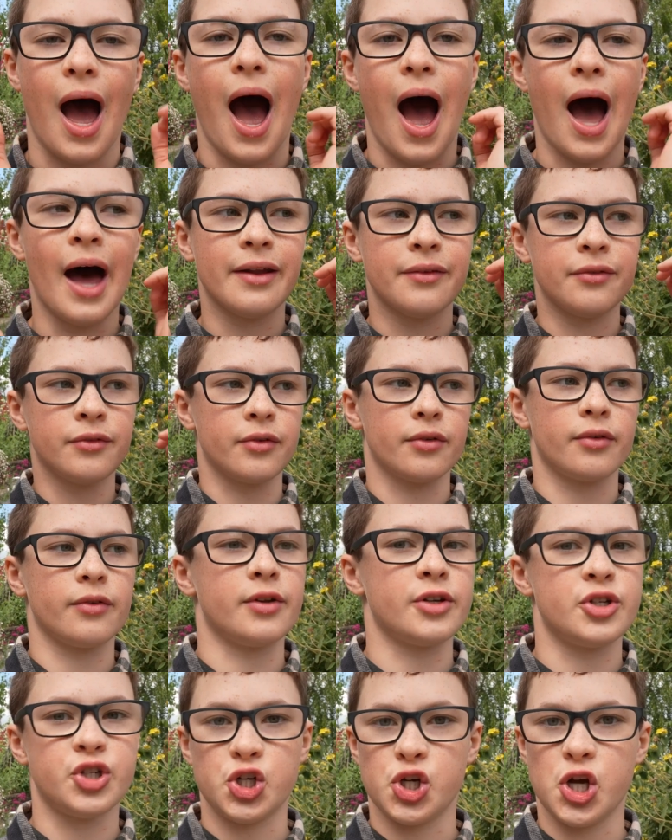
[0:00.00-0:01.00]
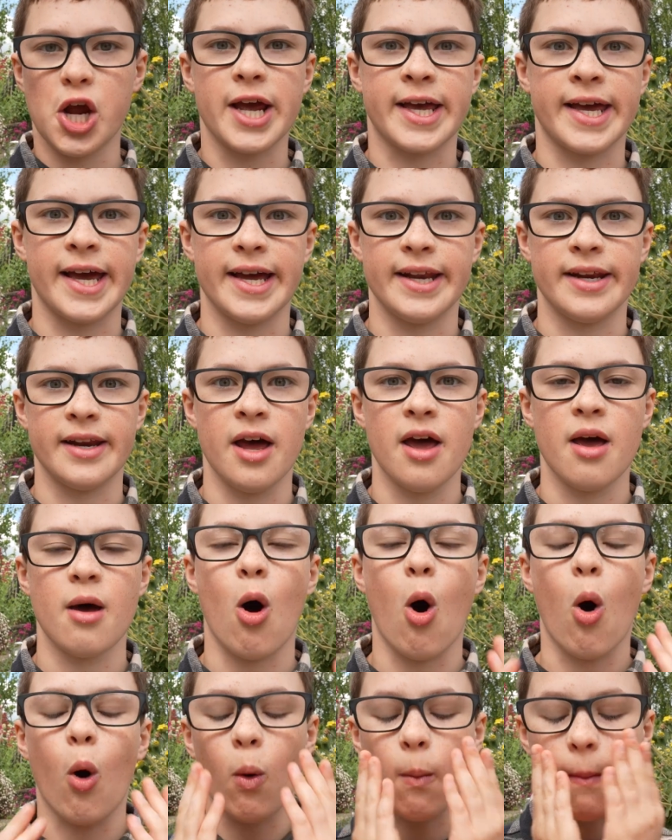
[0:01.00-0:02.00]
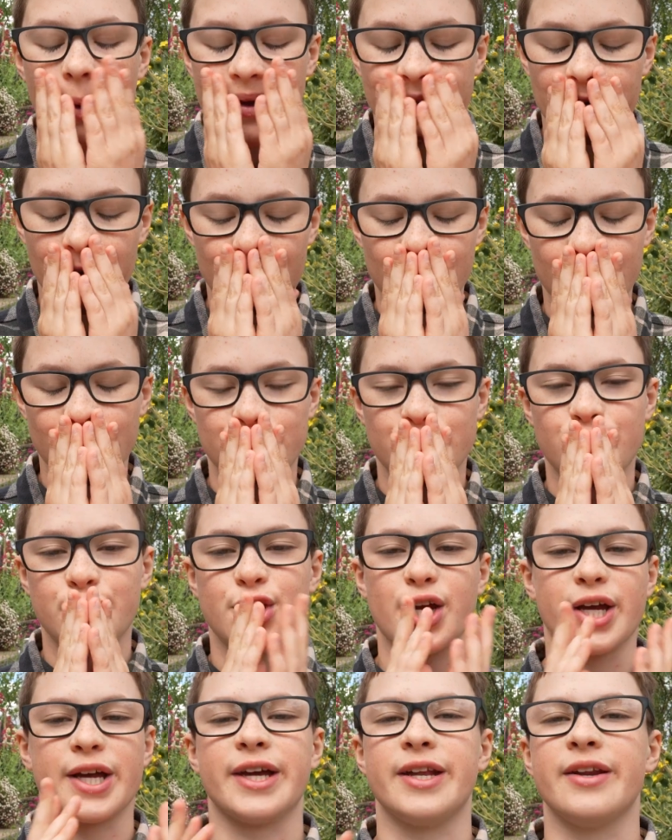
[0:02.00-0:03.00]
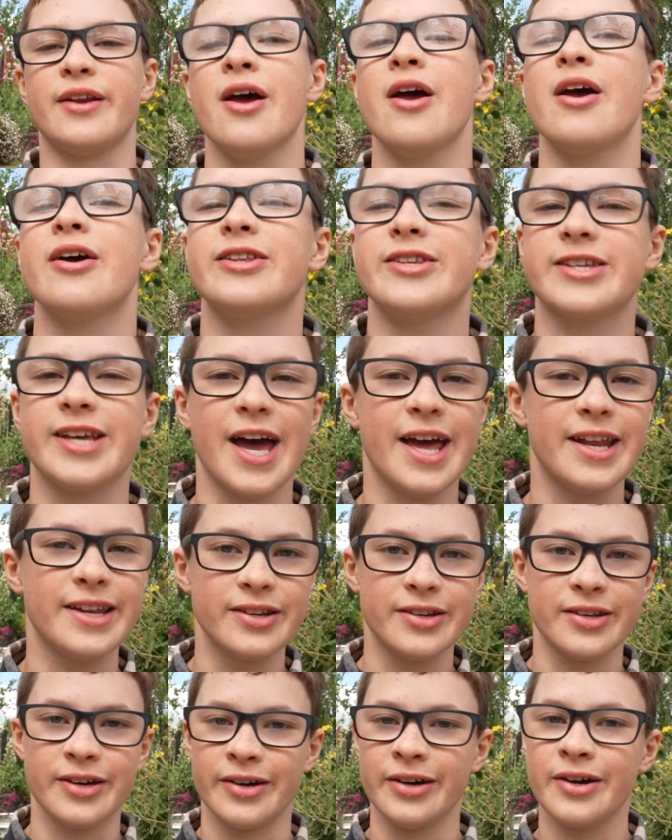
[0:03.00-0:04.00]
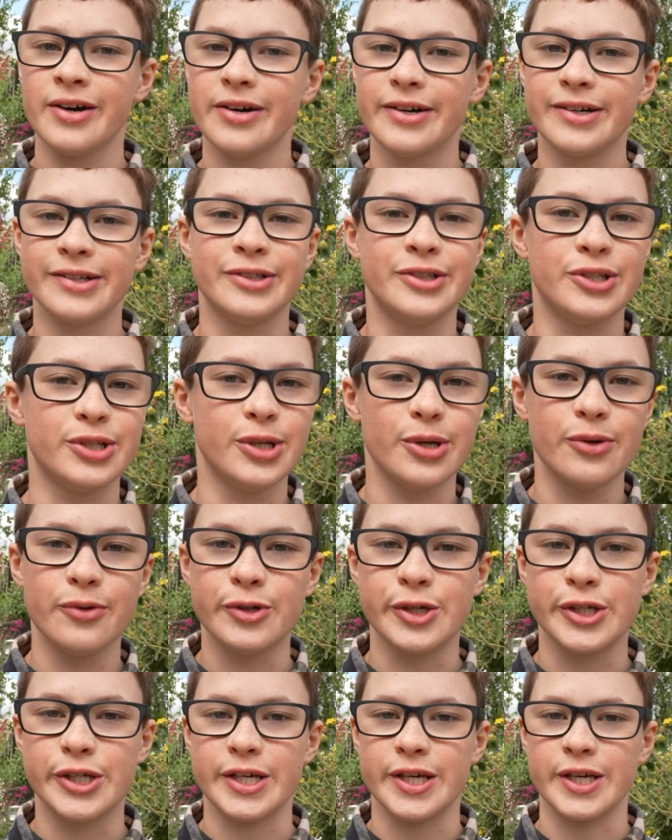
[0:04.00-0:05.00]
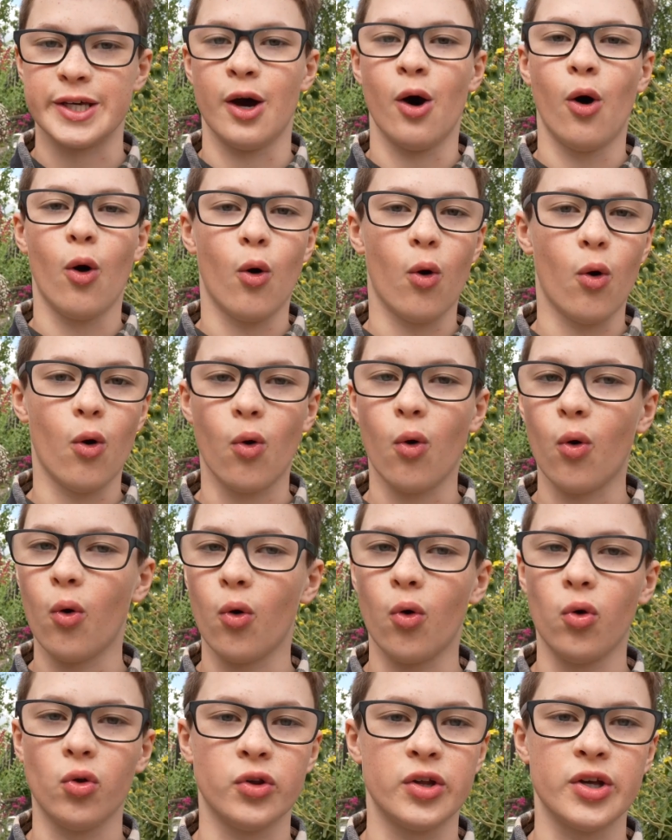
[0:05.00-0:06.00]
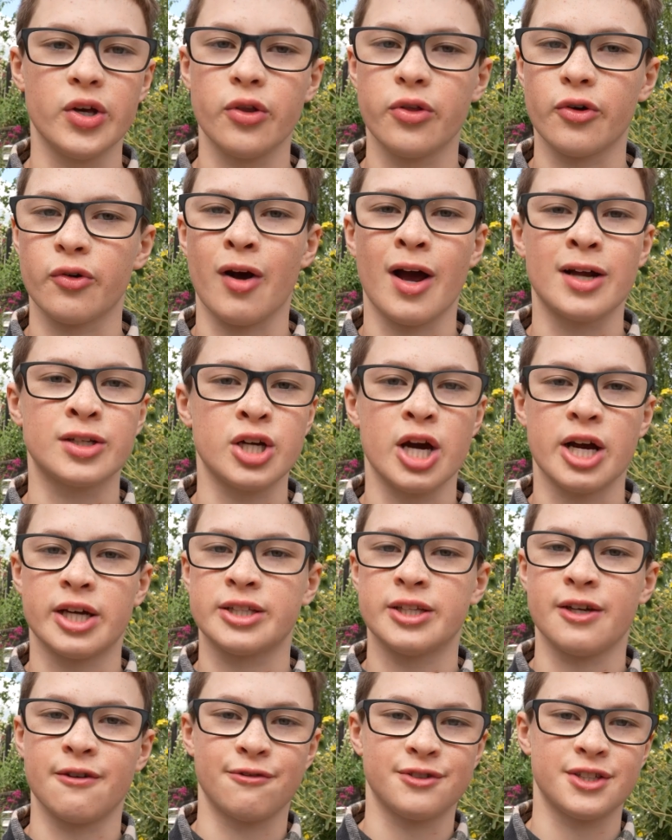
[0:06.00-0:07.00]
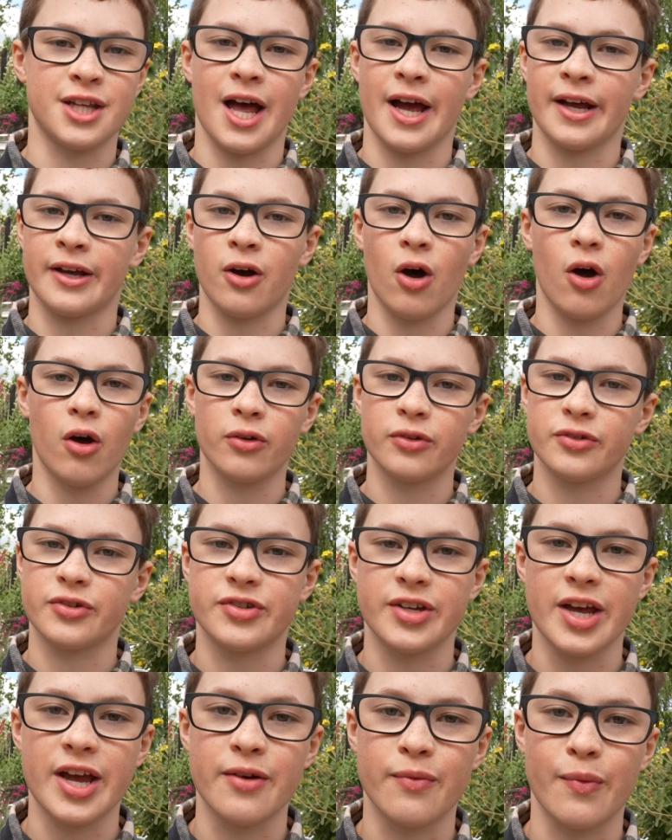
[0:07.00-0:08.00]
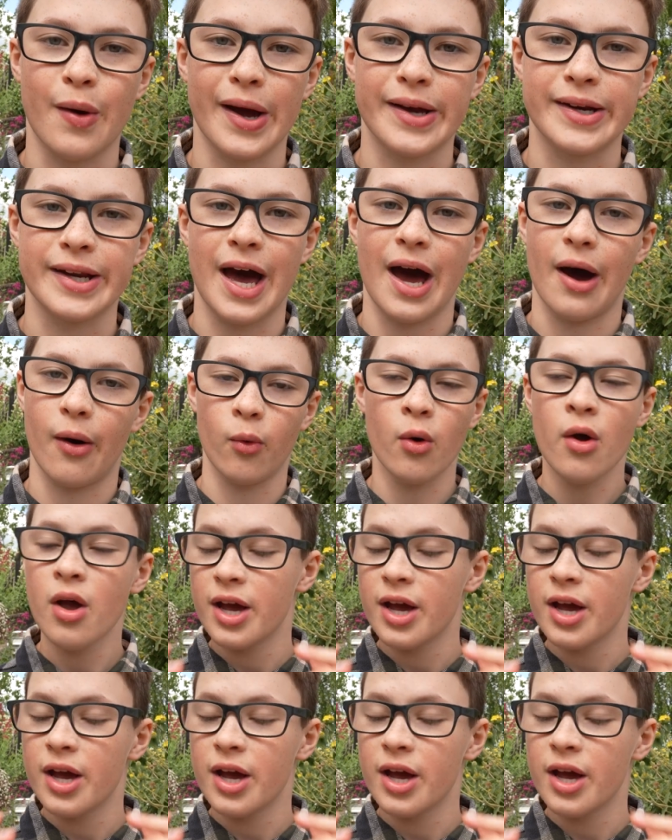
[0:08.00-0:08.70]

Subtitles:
And the chicken, oh my God, the chicken, tender, juicy, all the other adjectives that I can't say right now.